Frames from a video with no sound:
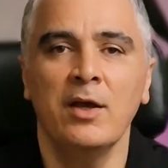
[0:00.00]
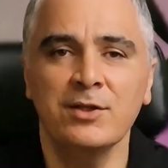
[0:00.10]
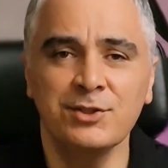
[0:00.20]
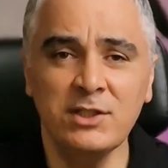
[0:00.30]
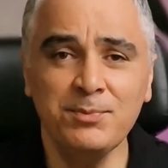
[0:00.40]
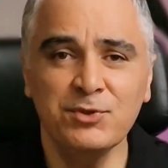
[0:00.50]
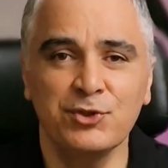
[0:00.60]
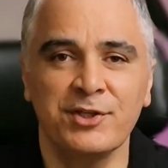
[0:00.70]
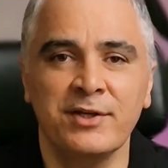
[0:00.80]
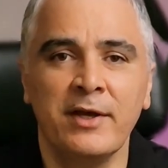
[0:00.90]
Tip
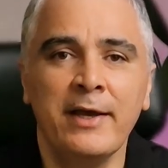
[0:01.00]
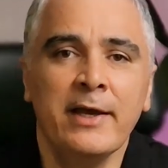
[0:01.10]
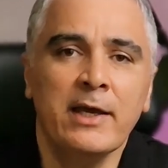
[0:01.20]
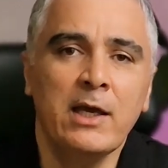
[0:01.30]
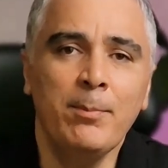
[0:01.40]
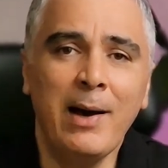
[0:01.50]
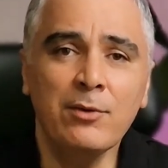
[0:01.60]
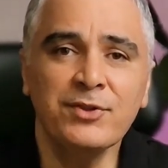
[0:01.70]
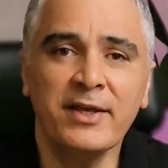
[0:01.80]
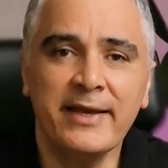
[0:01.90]
3.
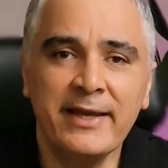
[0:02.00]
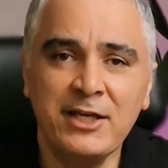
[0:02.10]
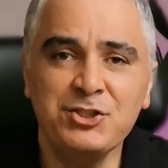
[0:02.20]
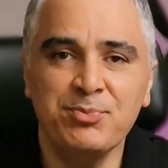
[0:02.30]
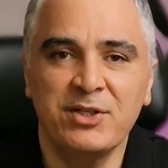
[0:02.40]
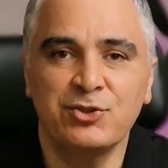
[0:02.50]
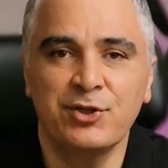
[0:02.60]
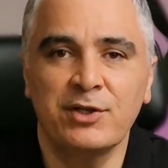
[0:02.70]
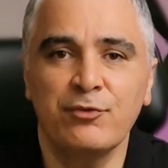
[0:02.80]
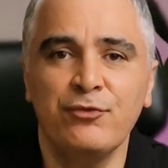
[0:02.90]
About the age
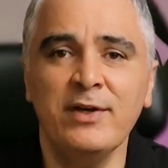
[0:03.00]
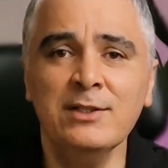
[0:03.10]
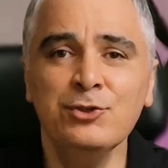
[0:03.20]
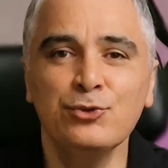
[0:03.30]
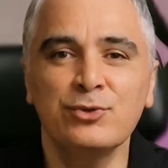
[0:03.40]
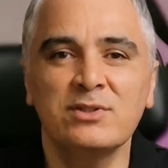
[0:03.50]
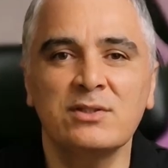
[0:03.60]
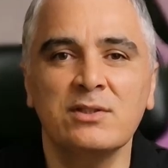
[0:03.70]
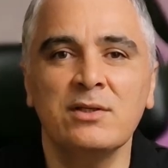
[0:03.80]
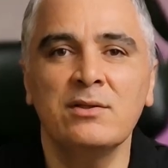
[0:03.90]
metric, when you
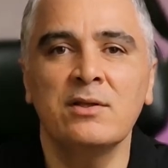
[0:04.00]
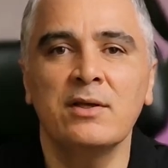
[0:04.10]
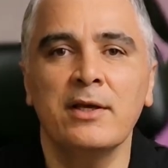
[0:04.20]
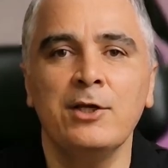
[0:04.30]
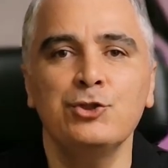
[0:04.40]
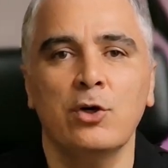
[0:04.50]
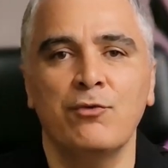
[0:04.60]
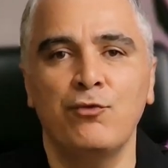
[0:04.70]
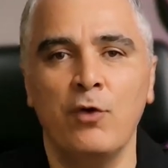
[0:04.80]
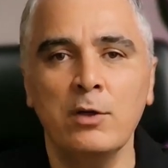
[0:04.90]
see the age
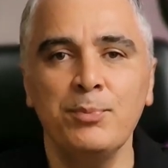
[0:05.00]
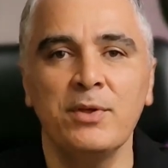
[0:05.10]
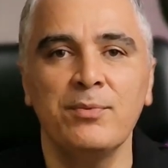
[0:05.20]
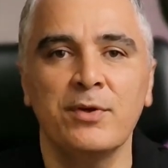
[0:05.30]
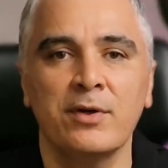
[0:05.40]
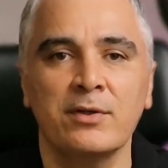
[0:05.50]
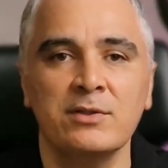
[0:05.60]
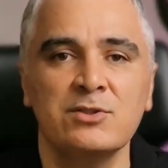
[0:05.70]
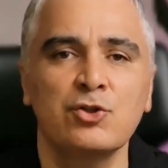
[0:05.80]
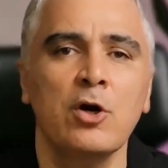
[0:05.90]
of one PBI
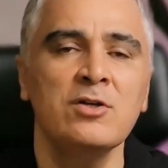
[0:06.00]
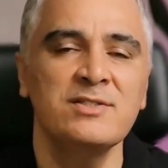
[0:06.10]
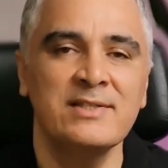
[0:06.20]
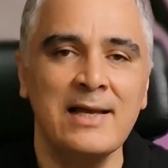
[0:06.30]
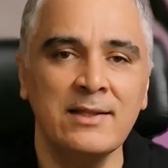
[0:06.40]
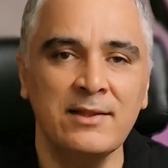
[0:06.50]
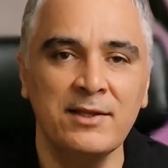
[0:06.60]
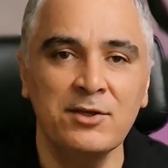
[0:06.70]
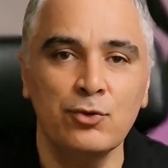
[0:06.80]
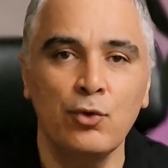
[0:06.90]
is
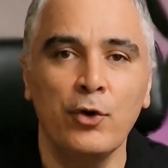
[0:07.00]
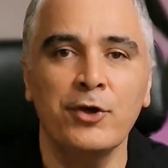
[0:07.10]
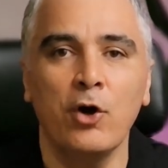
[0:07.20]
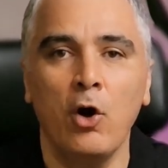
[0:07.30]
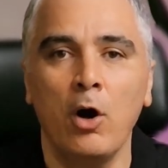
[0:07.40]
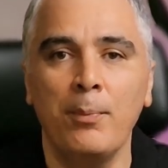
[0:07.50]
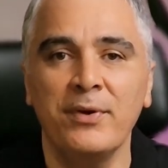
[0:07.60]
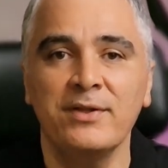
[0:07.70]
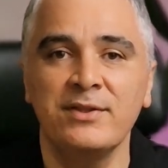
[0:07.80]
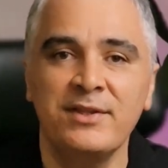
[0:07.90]
constantly going
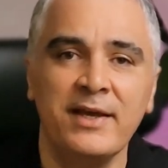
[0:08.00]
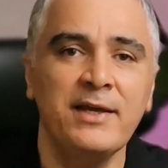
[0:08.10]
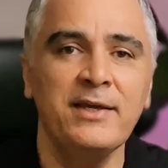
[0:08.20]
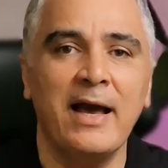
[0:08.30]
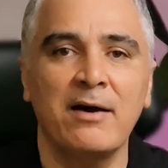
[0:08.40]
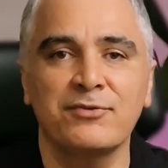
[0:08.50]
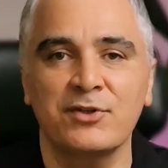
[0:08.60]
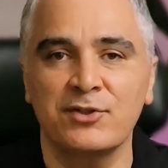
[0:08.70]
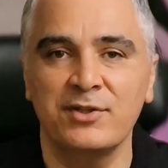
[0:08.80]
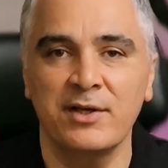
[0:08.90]
up day
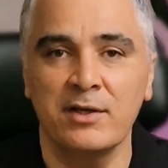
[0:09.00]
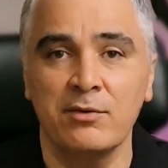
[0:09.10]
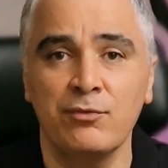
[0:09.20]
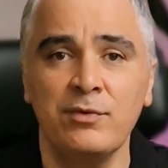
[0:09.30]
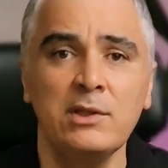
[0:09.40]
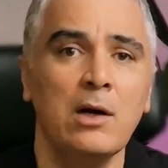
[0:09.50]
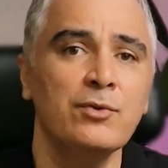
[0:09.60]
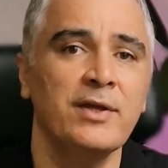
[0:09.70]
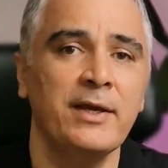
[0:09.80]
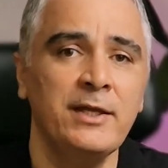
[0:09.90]
after day
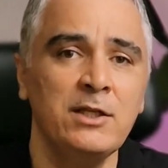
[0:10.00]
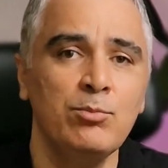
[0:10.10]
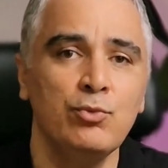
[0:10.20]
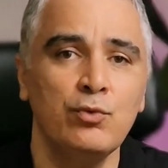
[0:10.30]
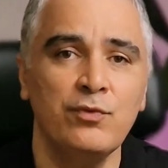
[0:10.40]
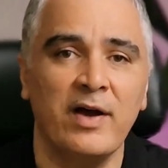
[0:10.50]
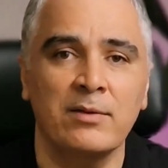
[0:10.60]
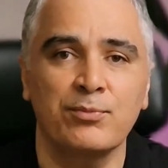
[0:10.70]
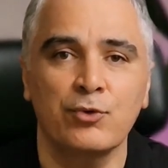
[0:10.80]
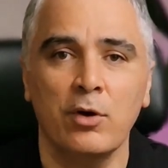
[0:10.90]
without any move
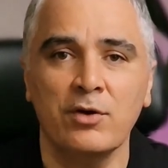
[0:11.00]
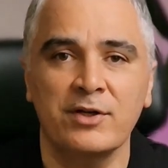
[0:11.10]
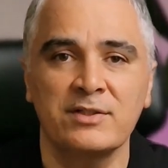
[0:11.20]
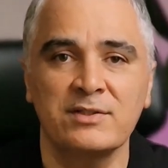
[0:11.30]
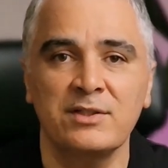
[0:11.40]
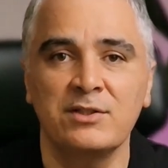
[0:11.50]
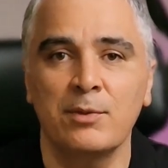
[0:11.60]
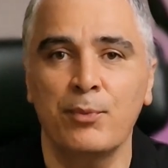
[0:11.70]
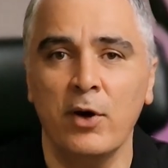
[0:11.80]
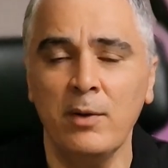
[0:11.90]
and progress in the
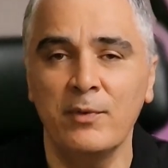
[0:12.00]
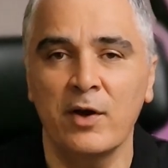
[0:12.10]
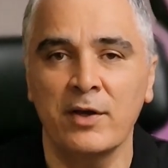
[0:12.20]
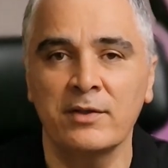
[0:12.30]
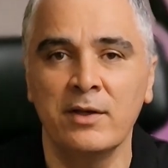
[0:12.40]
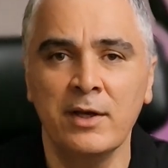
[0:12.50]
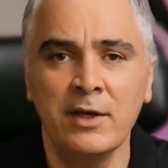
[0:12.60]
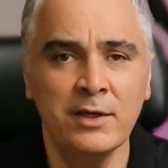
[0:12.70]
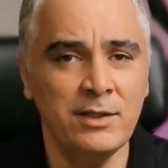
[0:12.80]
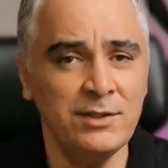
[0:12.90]
pipeline,
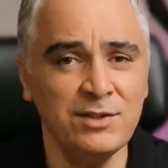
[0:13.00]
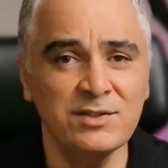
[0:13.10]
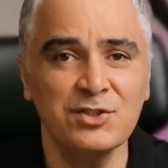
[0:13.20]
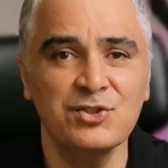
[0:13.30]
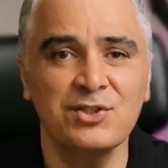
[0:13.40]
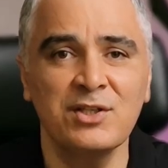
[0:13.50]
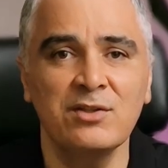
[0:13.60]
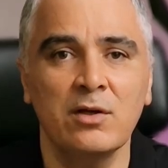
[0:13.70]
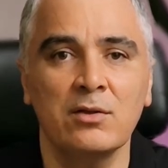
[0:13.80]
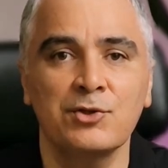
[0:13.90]
it is a
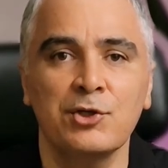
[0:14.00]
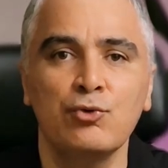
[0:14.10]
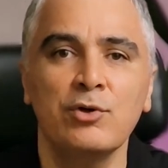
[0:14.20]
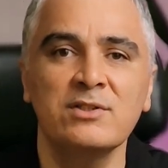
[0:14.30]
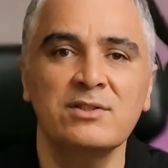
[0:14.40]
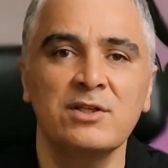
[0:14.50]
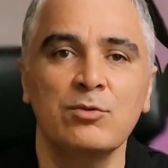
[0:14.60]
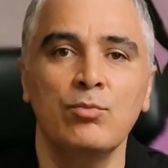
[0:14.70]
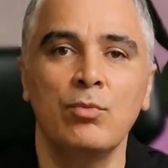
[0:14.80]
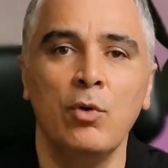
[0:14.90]
signal
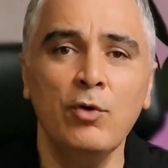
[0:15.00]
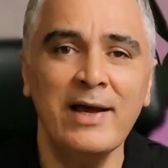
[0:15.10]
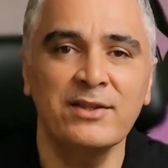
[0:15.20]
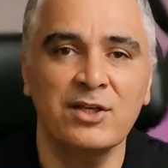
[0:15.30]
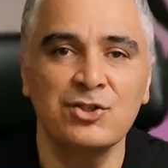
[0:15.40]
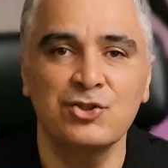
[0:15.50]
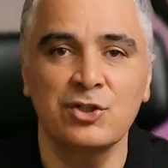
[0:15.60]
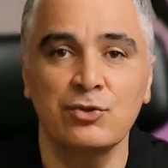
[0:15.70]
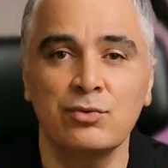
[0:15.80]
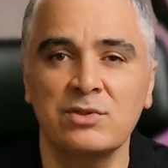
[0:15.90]
requesting more
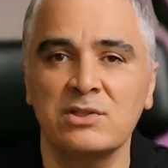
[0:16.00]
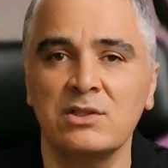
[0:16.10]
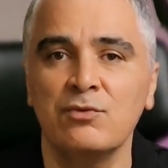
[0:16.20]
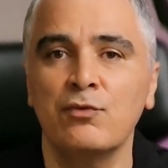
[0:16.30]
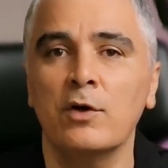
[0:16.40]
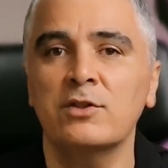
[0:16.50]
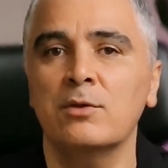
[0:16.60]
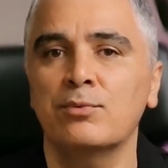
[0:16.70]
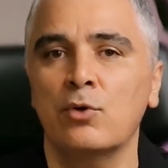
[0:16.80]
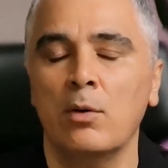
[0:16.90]
attention to see what the
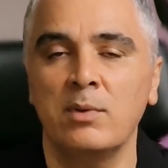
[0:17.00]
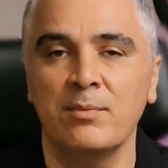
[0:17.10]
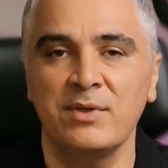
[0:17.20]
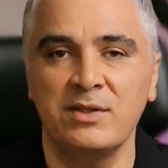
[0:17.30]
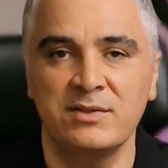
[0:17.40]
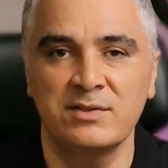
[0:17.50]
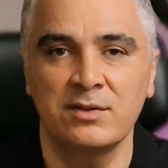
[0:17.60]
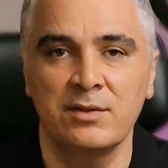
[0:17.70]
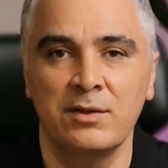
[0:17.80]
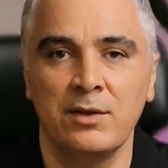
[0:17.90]
problem is.
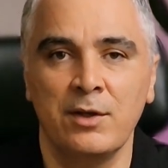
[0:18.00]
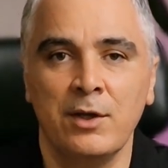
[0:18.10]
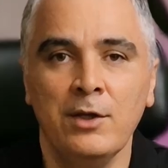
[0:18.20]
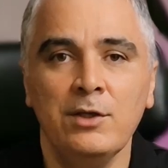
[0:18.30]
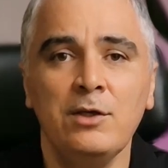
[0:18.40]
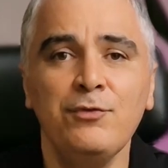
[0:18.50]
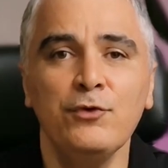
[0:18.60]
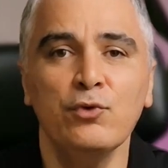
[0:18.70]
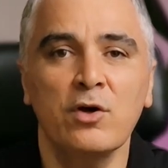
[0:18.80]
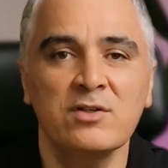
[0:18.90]
If
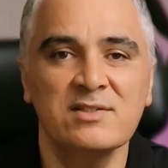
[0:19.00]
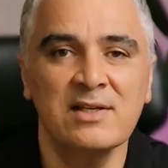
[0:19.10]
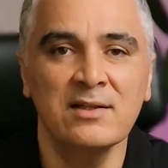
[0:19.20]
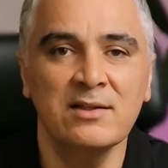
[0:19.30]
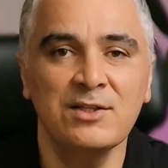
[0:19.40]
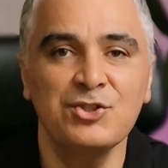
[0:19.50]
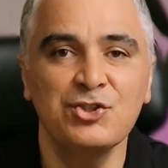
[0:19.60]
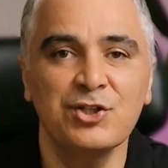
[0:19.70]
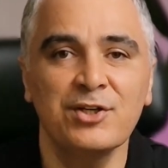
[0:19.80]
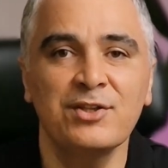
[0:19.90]
you constantly
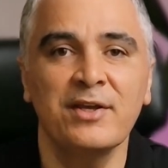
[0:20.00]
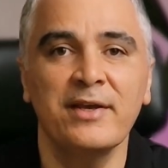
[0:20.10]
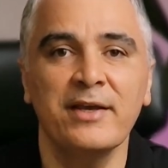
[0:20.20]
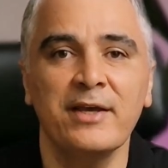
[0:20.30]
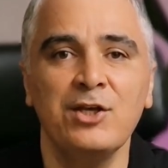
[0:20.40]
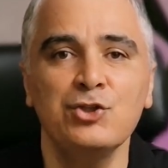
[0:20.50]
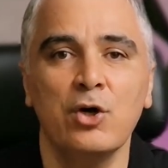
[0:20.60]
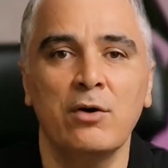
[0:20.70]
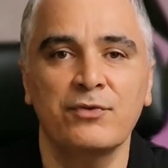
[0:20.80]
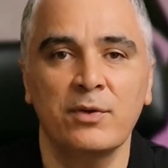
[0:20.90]
check the age
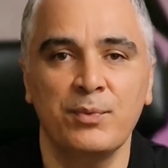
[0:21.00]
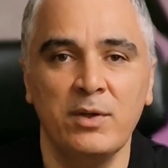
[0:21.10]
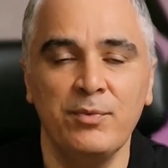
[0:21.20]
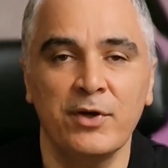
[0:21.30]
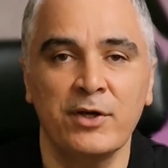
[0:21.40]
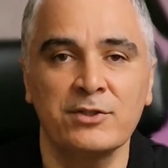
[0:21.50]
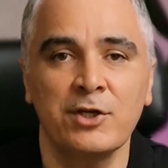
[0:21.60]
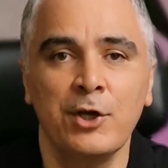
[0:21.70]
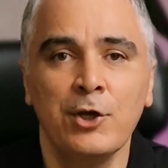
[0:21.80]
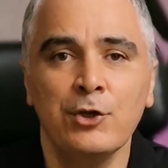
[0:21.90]
of the PBIs,
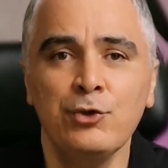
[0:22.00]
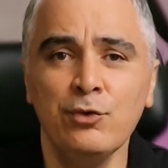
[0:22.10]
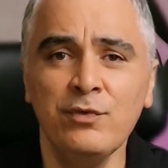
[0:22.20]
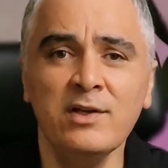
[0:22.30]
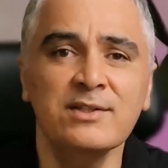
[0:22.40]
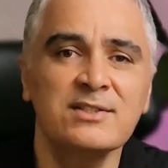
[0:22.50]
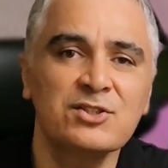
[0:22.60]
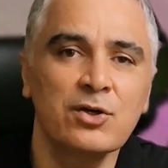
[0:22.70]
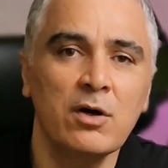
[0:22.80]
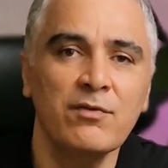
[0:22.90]
you will
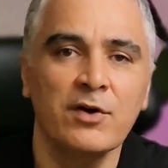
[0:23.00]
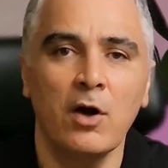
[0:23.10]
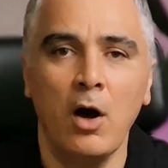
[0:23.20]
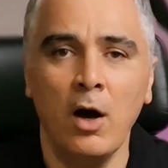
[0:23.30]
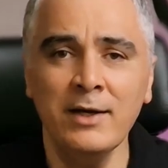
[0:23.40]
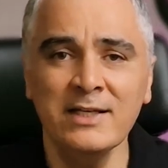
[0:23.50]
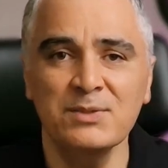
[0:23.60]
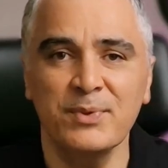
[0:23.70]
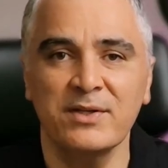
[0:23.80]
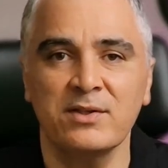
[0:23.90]
discover
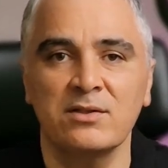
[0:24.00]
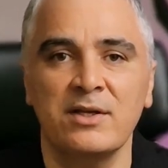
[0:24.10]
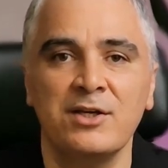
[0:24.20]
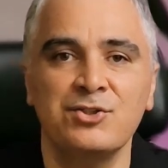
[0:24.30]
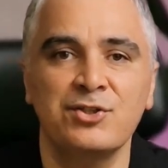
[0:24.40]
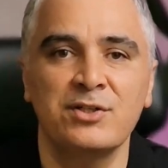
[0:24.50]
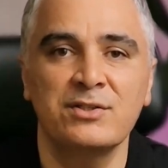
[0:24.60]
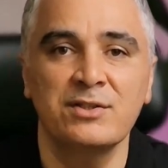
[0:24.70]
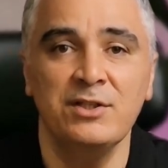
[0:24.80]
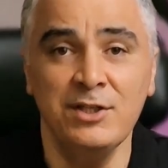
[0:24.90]
unexpected
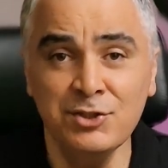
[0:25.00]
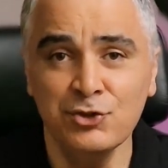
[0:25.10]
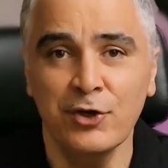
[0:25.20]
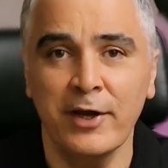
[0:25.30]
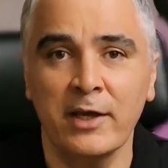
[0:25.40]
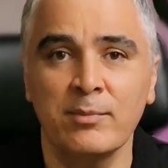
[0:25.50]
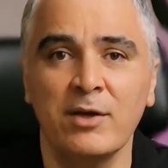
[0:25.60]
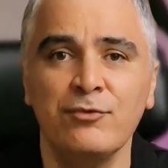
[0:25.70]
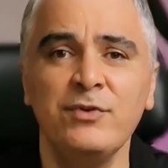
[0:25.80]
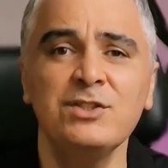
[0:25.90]
ages in
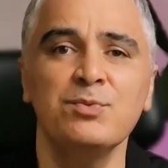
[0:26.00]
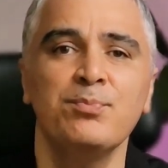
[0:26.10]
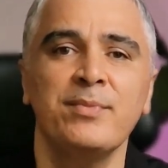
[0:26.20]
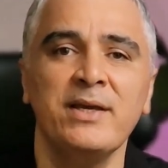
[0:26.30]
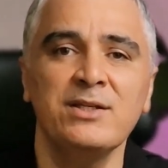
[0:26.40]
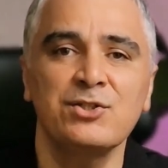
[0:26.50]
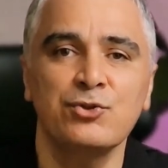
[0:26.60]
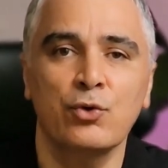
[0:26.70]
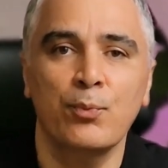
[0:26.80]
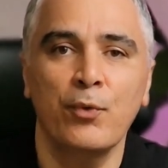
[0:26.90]
time, which makes
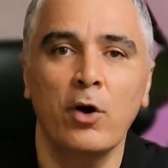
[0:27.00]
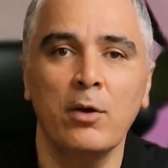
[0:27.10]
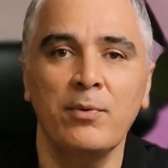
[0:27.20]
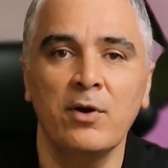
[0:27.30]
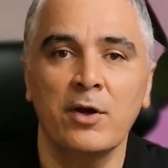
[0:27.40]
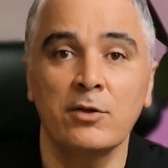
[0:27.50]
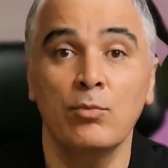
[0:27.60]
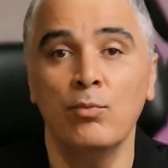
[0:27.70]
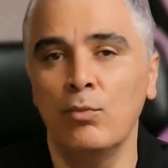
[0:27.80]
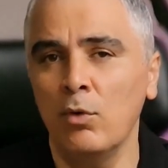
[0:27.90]
your pipeline
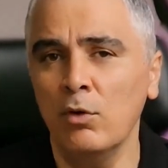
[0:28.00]
more